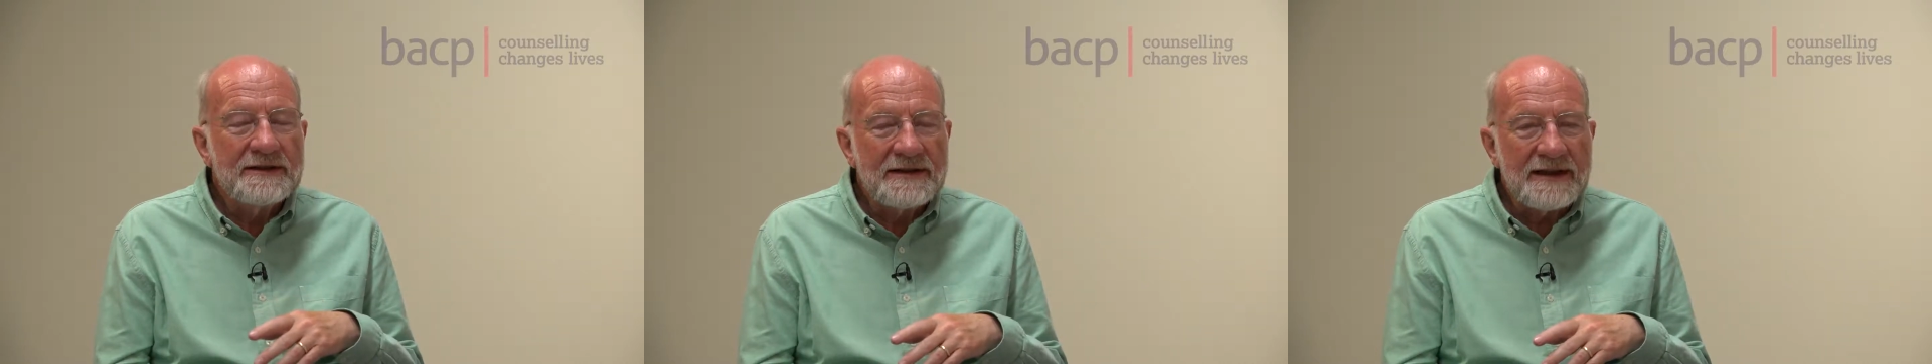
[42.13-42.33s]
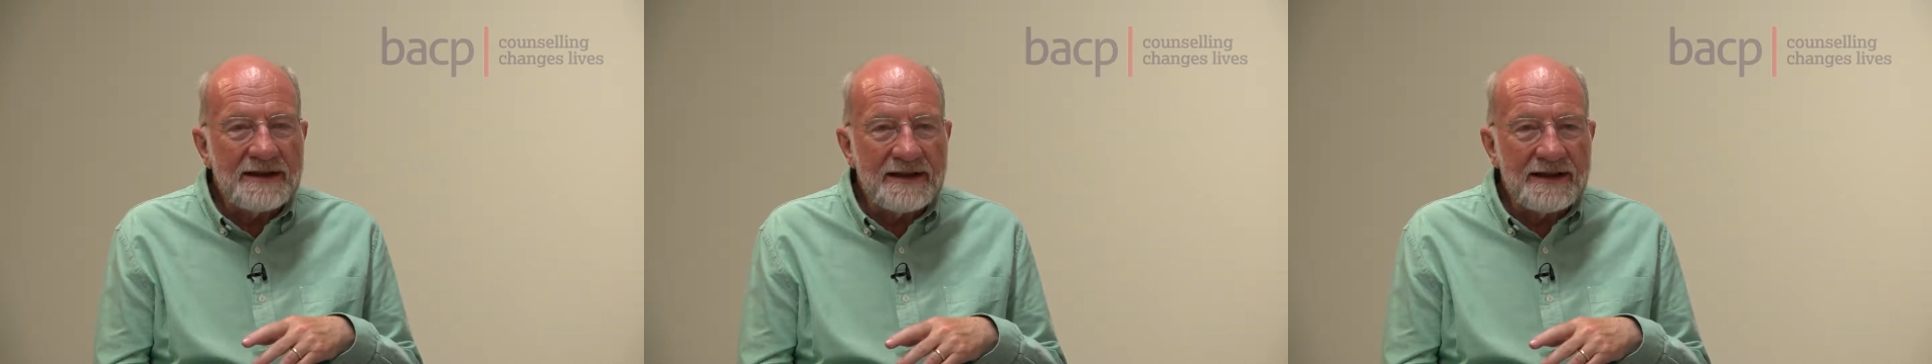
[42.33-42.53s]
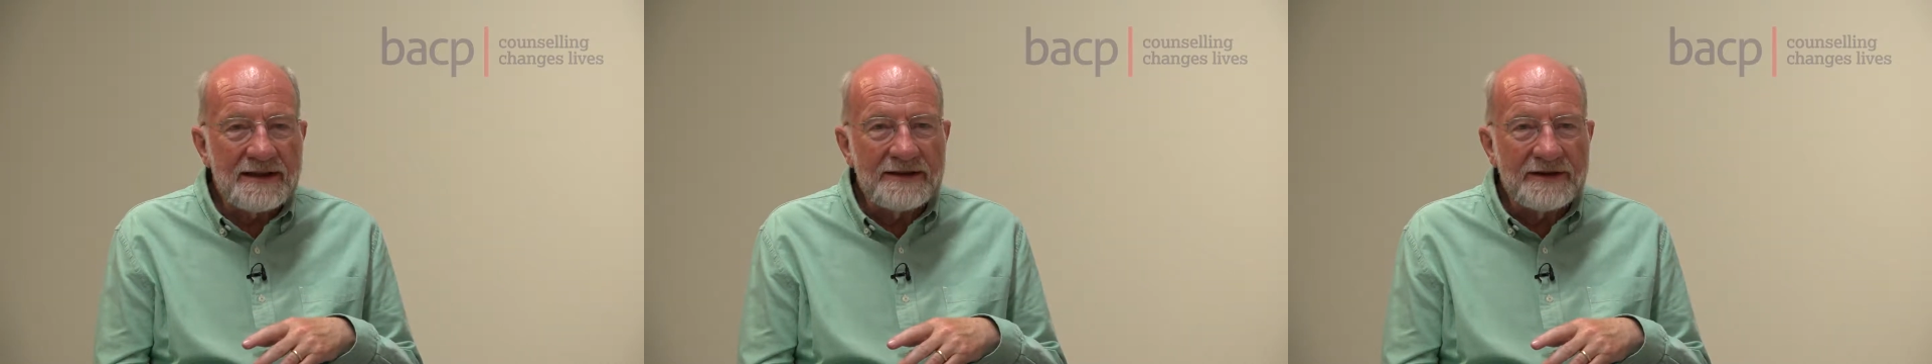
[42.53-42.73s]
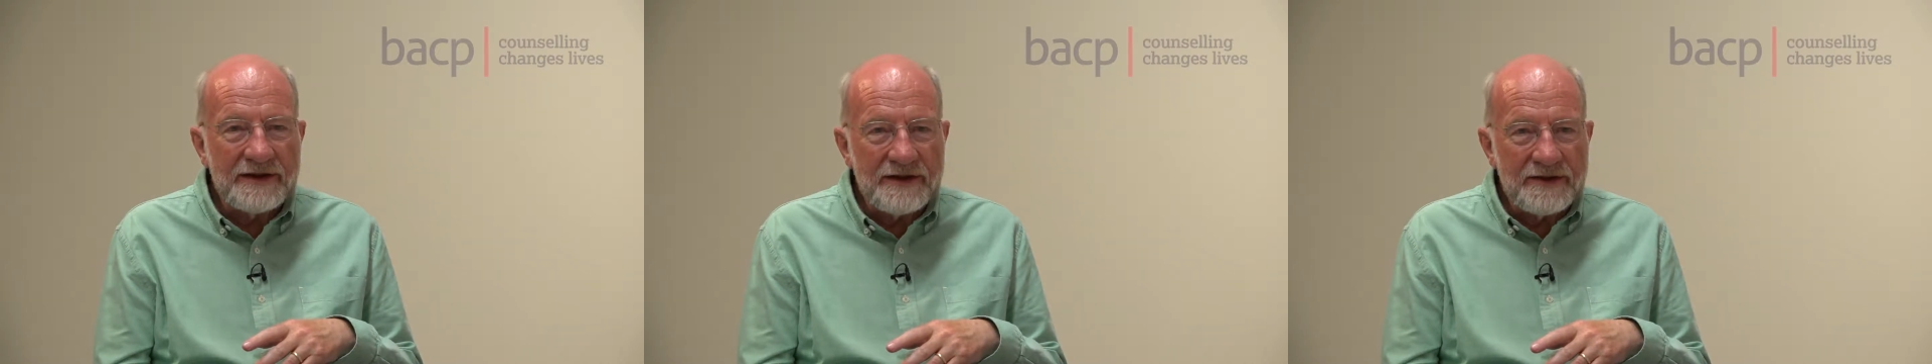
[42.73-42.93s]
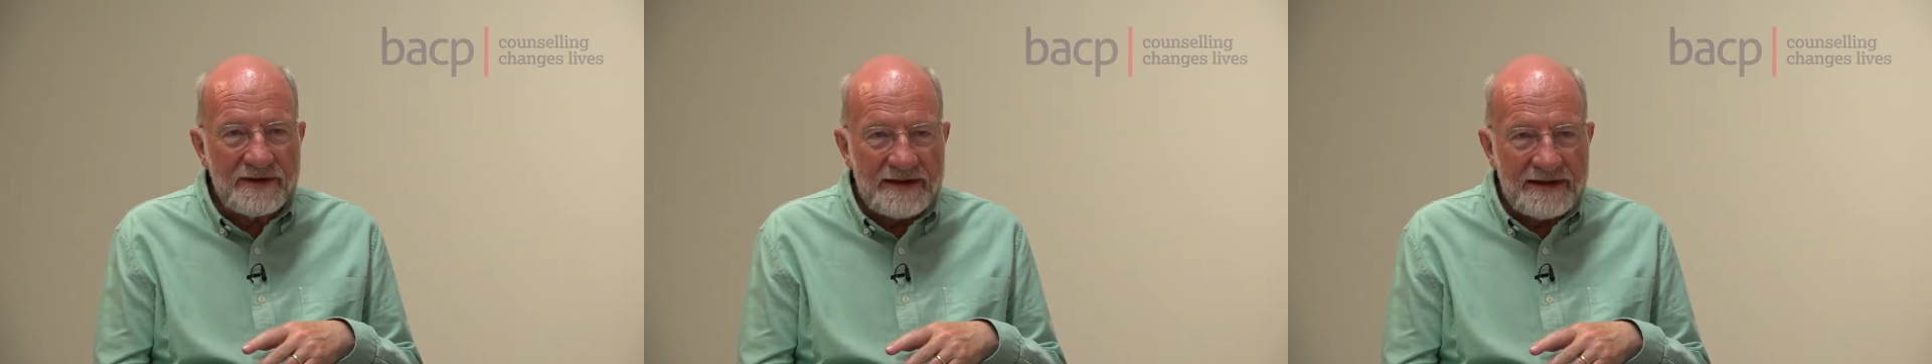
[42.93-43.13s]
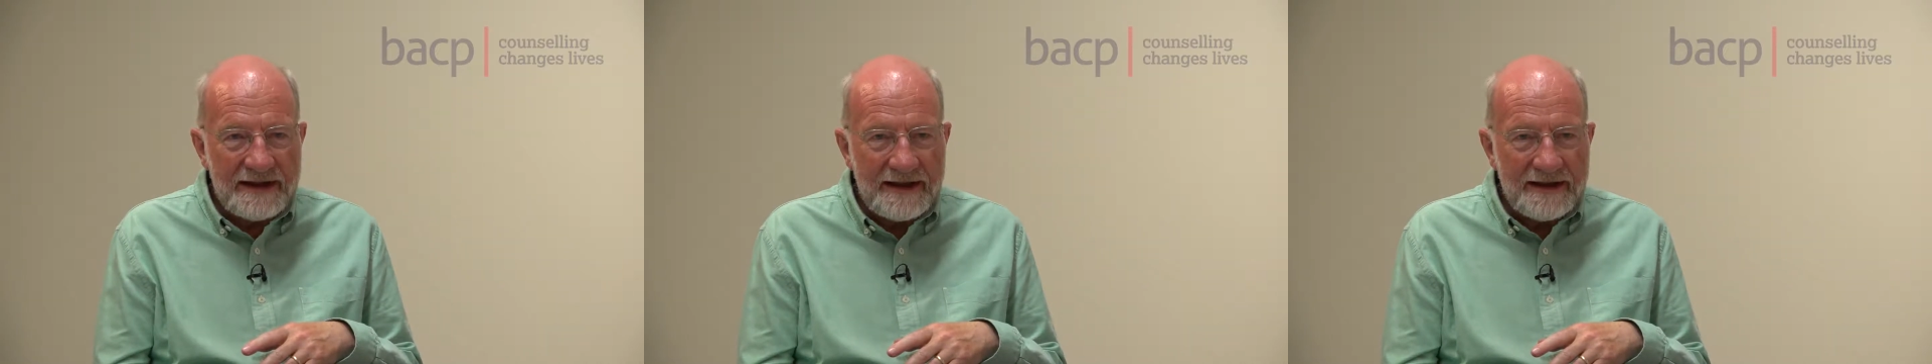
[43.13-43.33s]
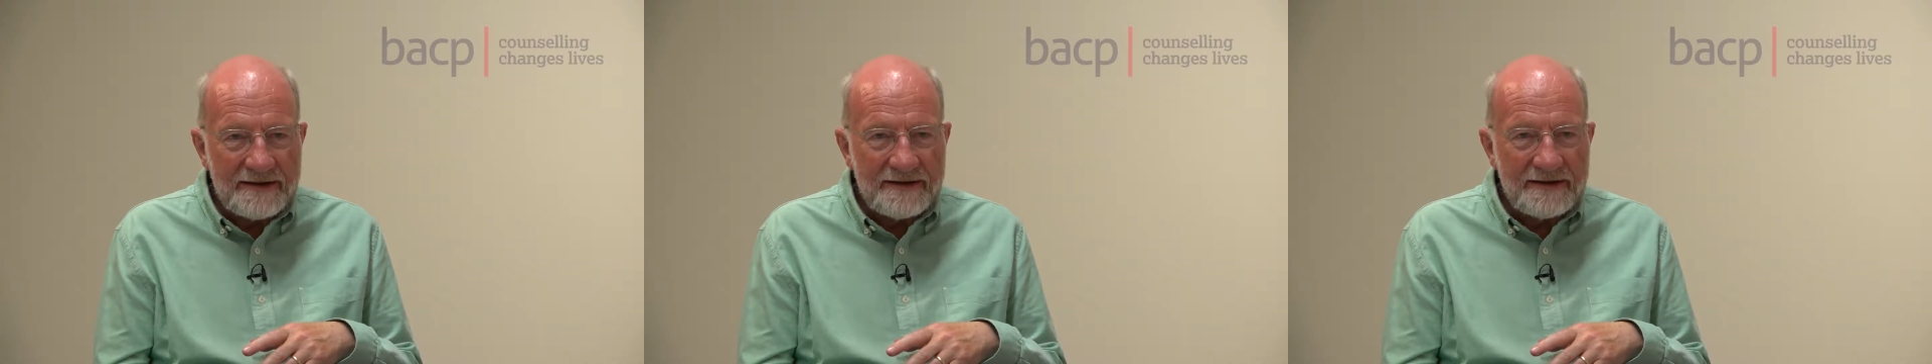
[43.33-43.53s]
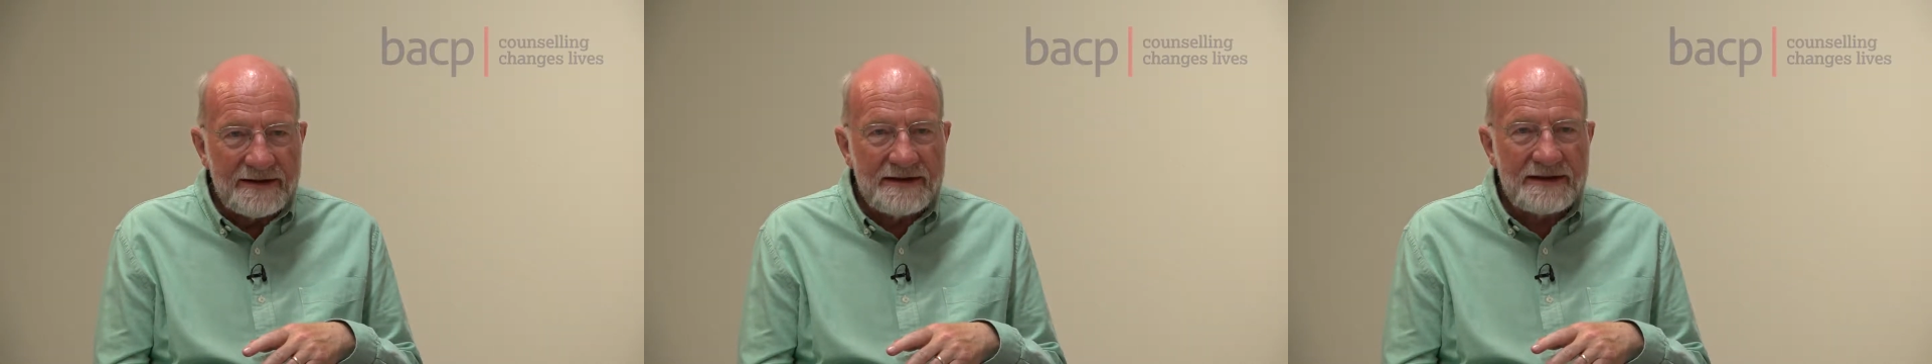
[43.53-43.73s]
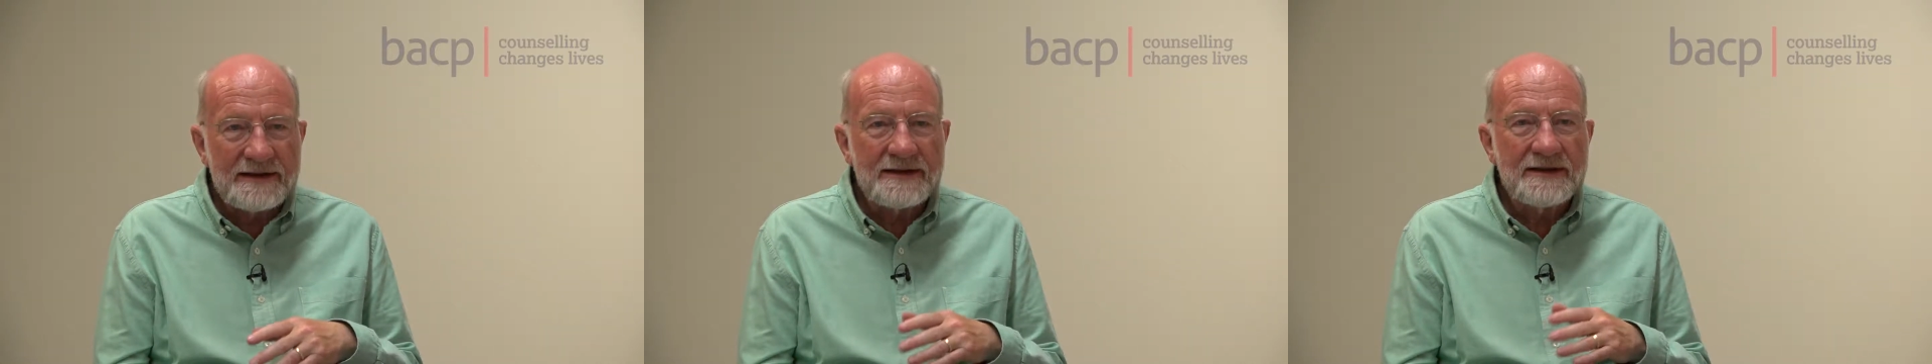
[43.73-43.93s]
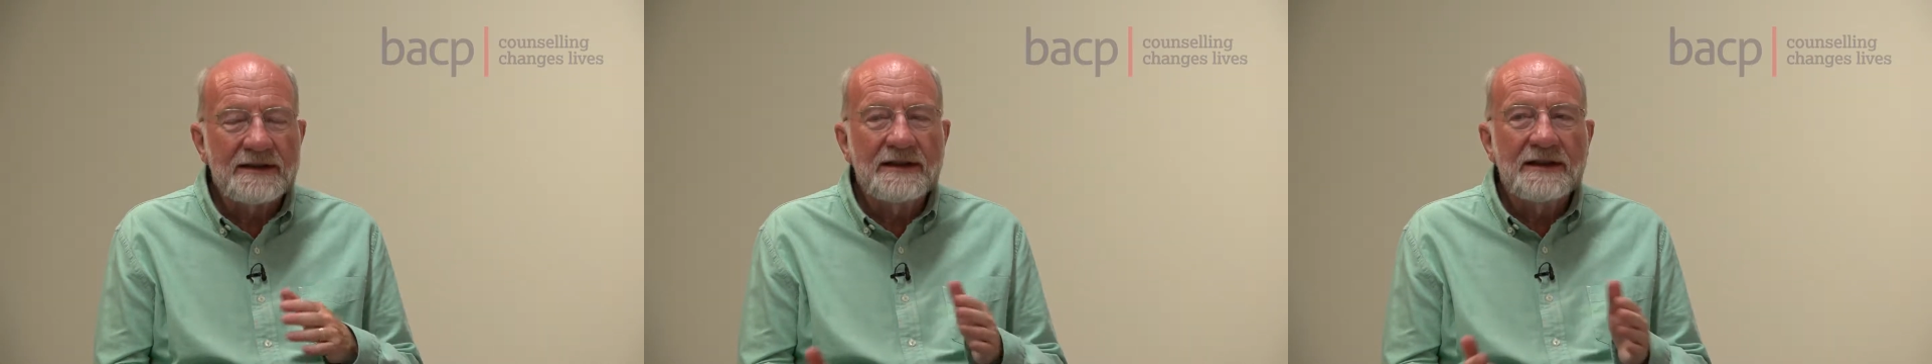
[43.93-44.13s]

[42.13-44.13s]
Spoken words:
to learn new skills